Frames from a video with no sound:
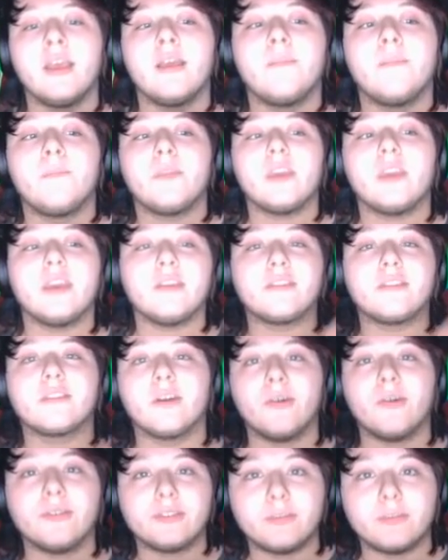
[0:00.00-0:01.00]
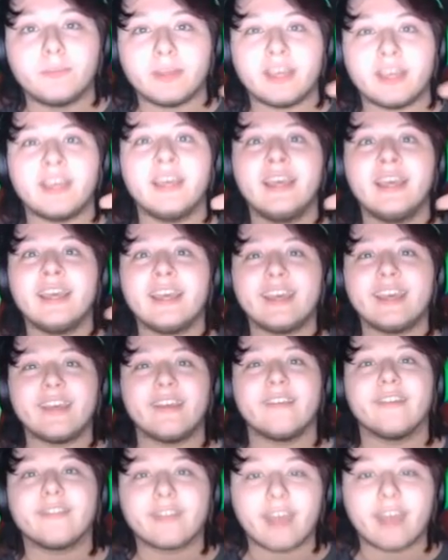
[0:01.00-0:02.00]
is going to be
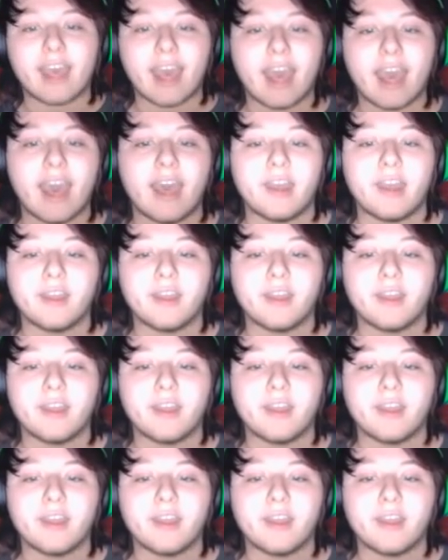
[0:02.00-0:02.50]
his head.